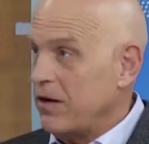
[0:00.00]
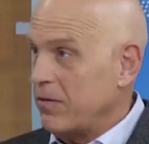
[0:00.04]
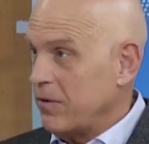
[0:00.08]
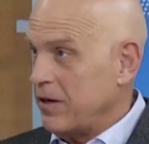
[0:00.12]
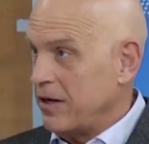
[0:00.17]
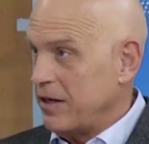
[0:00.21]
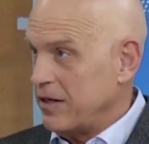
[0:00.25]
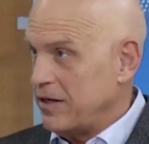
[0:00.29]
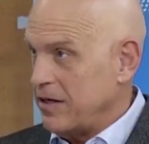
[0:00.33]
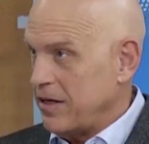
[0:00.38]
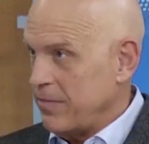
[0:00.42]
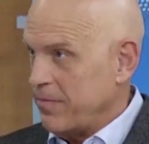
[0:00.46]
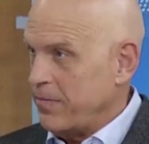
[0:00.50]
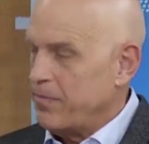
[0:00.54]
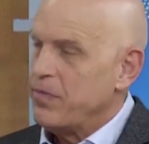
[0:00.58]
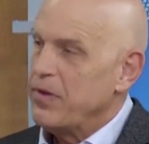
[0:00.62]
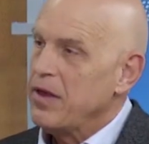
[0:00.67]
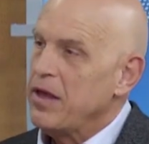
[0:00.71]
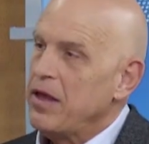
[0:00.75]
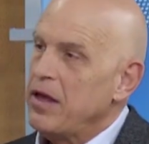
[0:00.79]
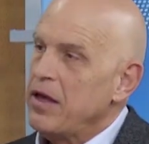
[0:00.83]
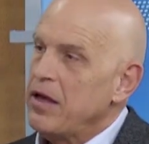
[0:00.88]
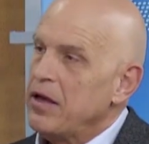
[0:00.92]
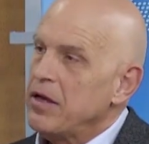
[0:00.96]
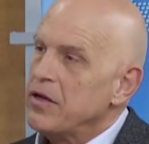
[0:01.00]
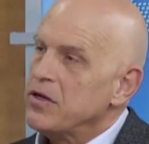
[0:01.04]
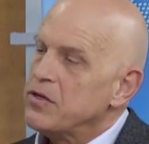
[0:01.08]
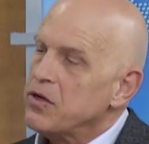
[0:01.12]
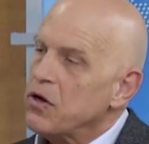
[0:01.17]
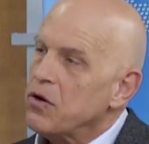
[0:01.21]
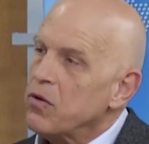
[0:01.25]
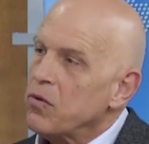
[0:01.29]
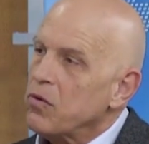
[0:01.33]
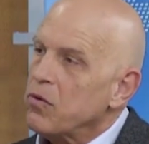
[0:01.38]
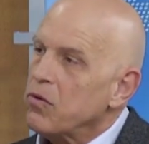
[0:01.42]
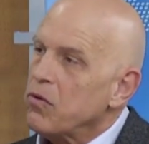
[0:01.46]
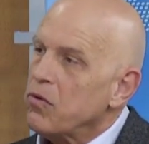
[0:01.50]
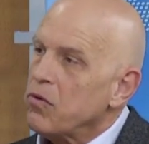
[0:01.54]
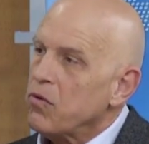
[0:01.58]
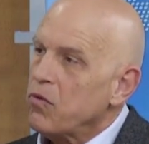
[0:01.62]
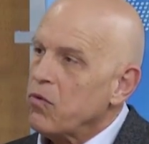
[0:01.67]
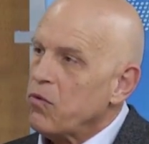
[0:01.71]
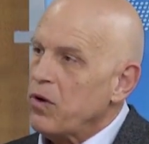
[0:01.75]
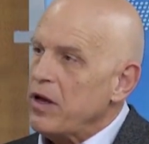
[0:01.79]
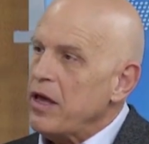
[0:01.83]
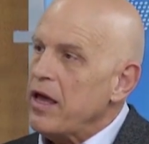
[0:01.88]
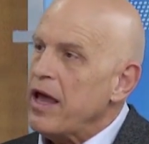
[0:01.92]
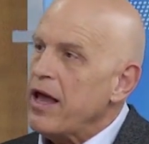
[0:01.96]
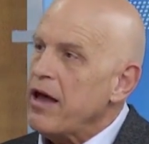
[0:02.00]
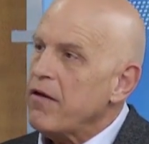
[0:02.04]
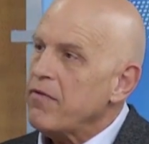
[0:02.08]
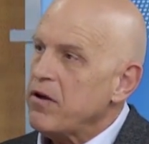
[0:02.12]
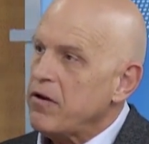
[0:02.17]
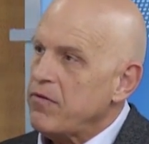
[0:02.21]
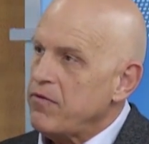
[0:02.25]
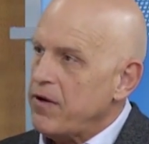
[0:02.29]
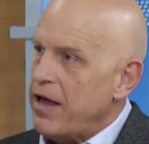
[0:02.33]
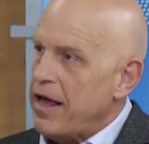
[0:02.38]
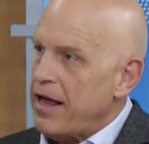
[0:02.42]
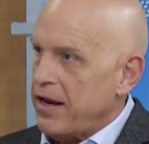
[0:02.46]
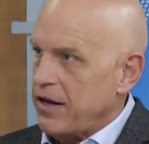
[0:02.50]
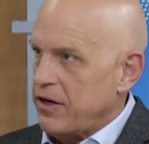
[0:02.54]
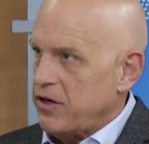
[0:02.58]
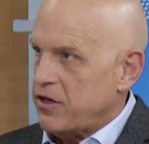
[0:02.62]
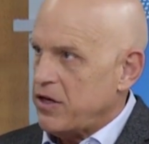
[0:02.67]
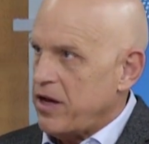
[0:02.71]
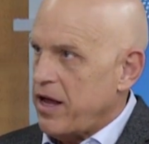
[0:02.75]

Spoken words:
really deep. So we have an advantage.